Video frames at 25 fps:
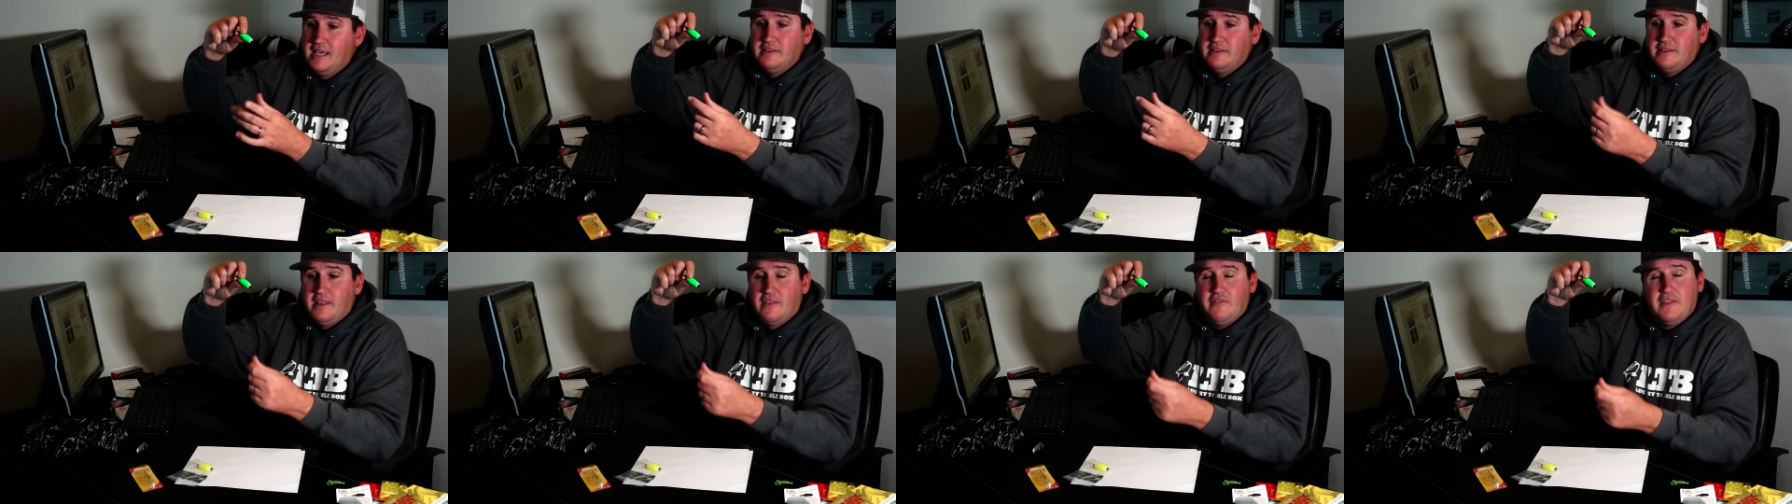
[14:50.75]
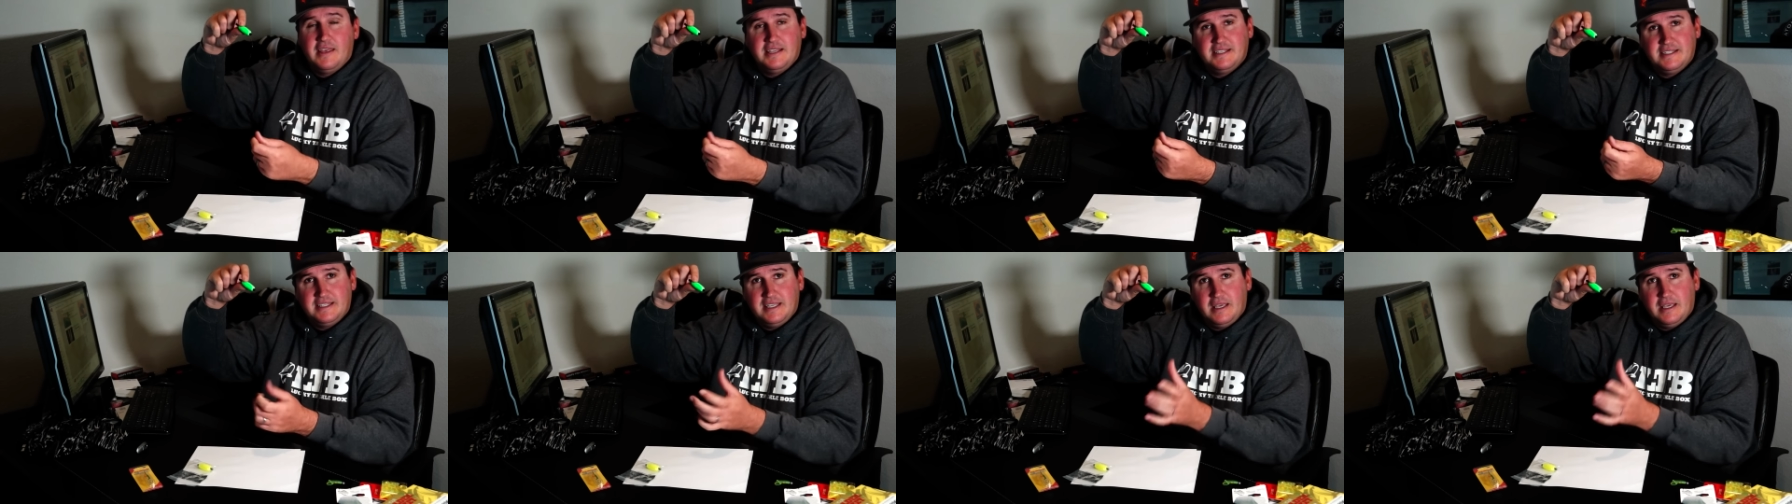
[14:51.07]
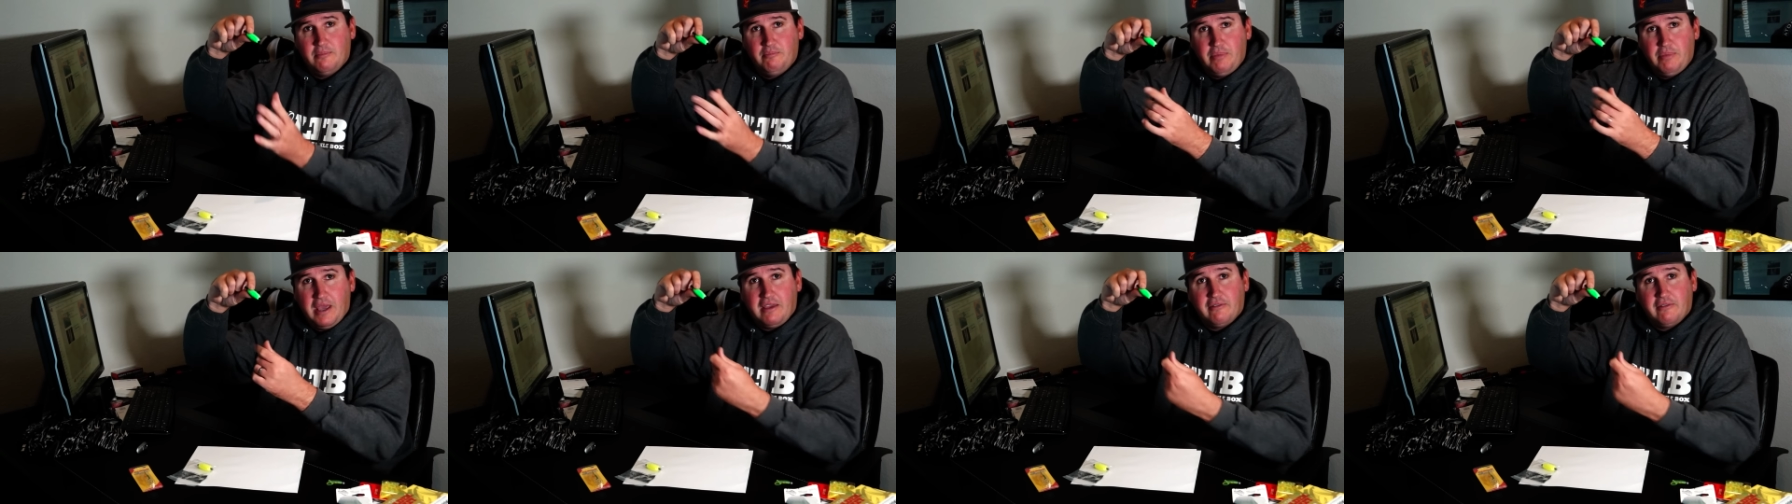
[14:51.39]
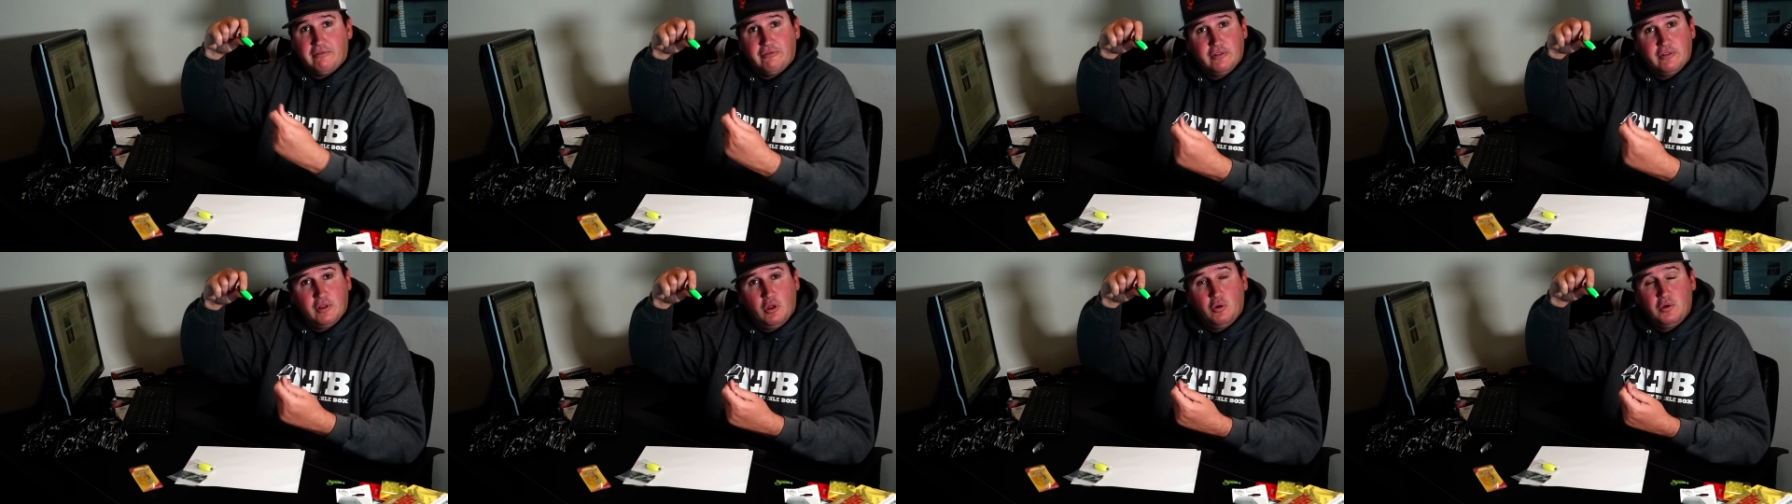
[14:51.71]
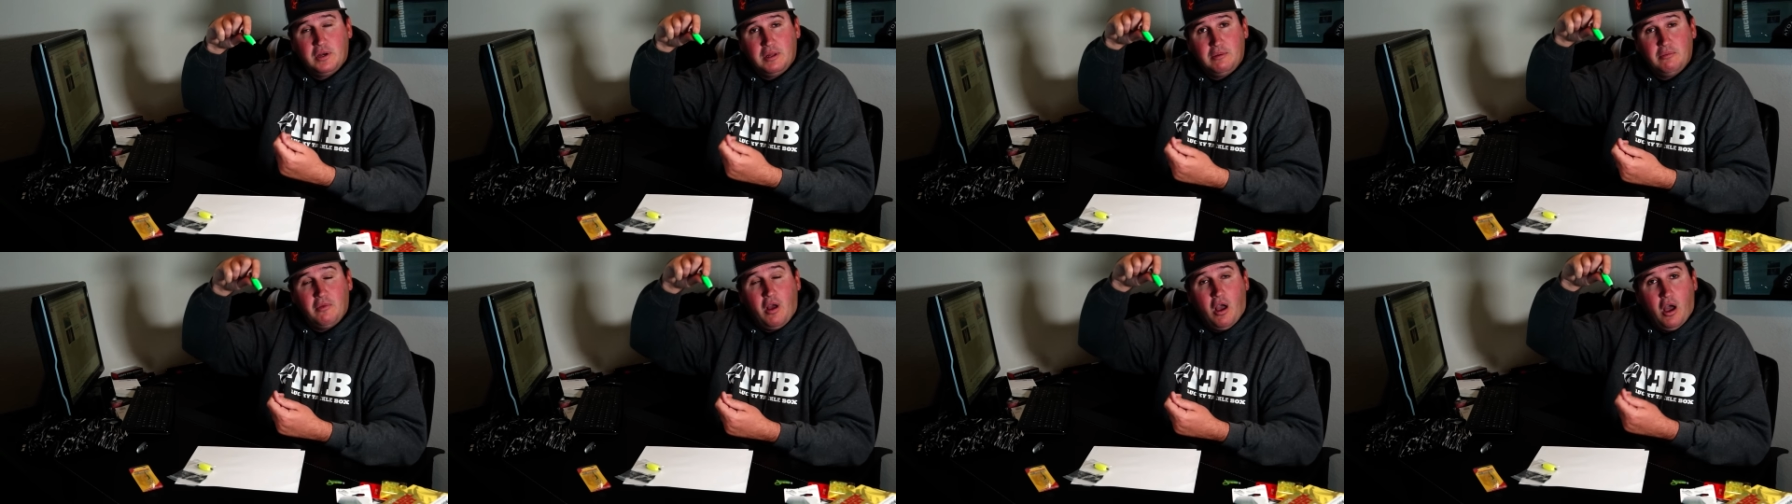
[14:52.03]
Then they see a bait
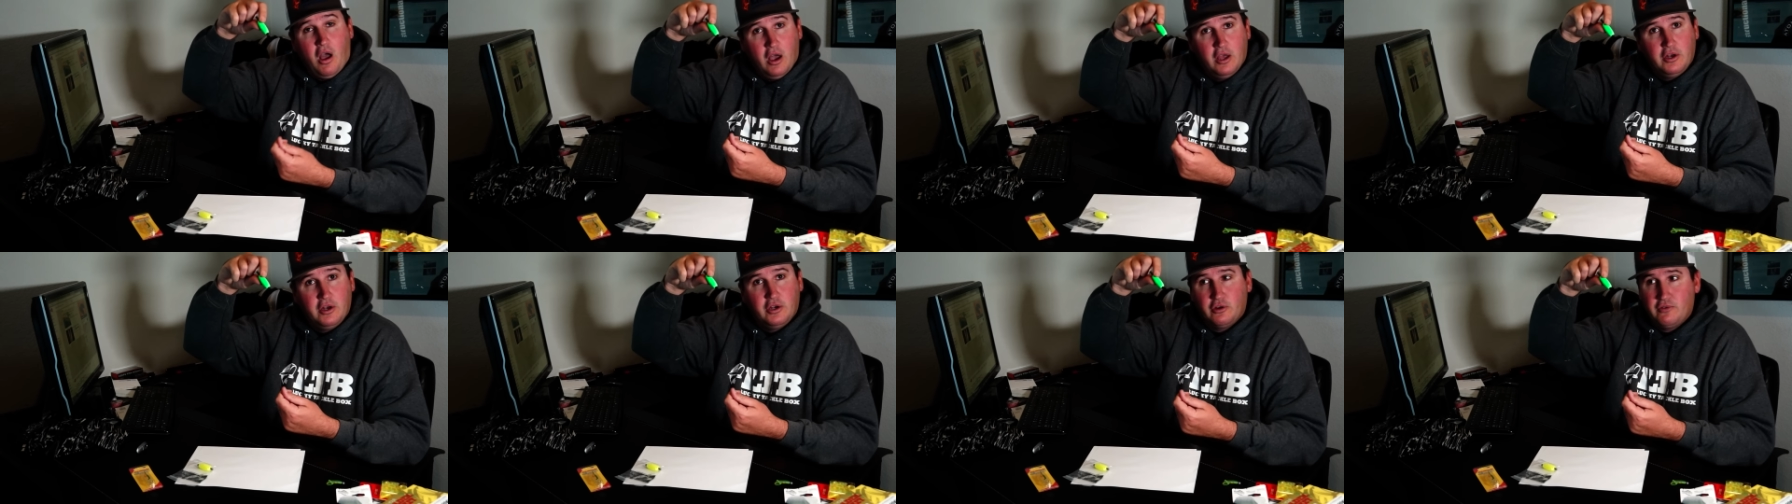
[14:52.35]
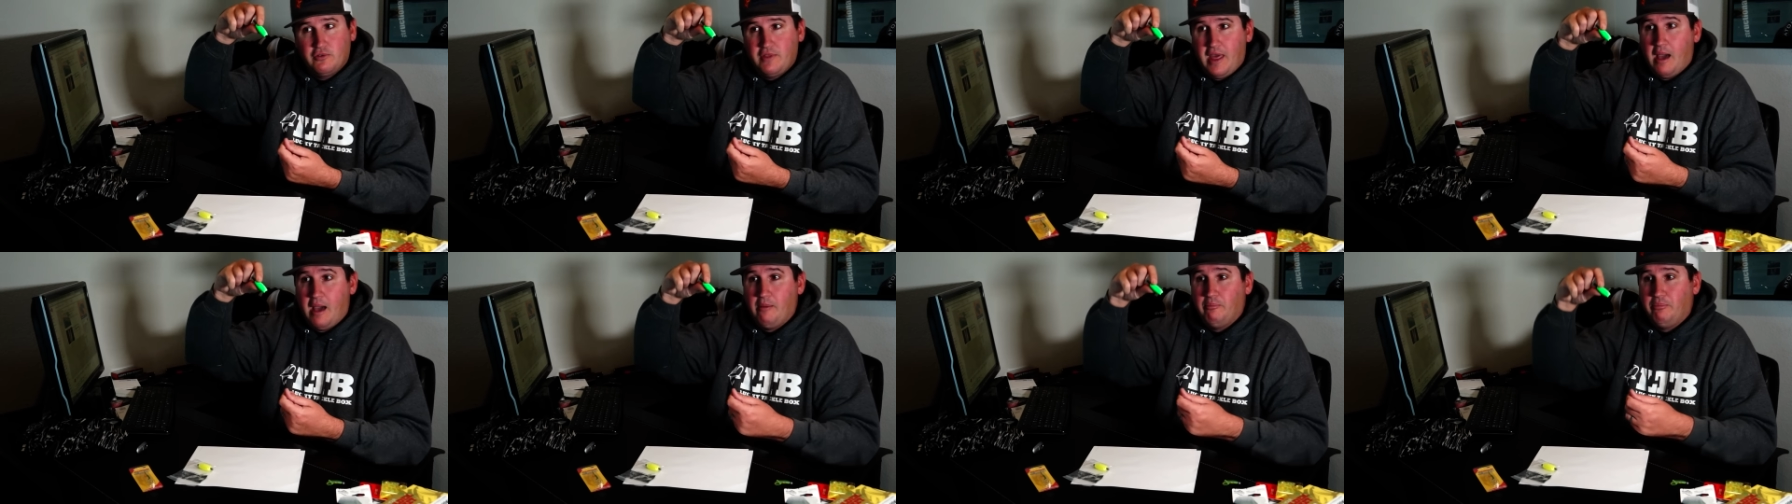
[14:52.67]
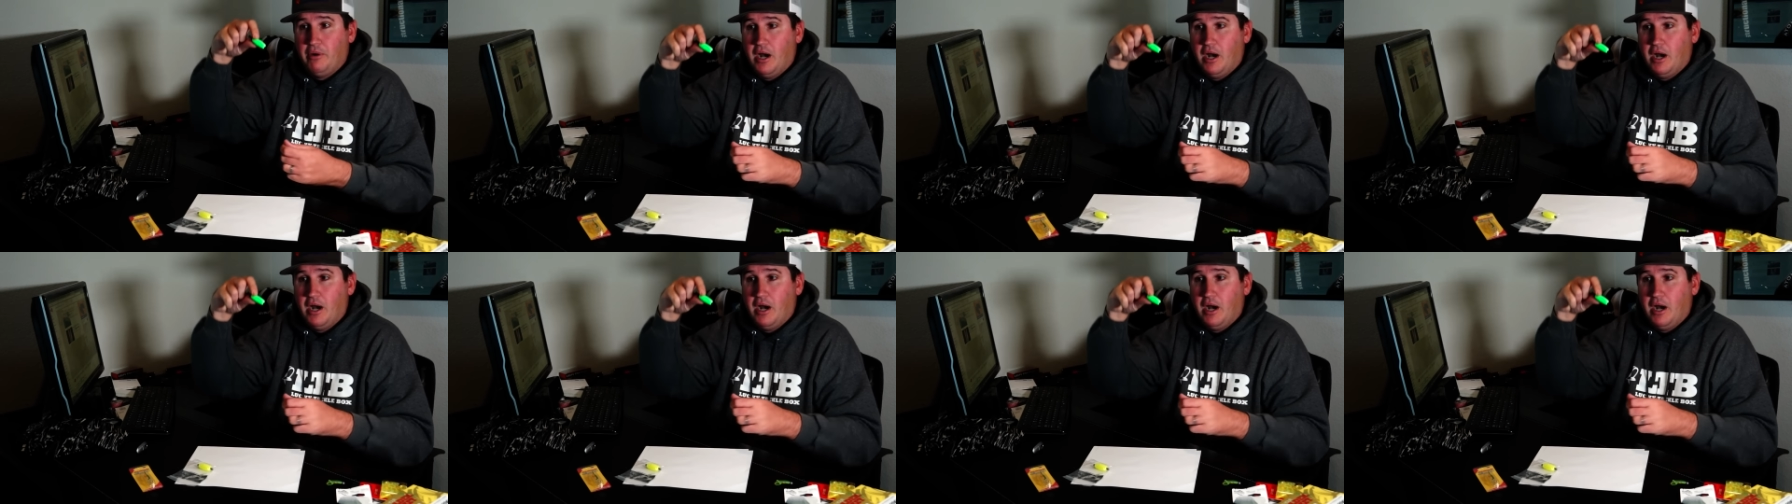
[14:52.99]
floating under that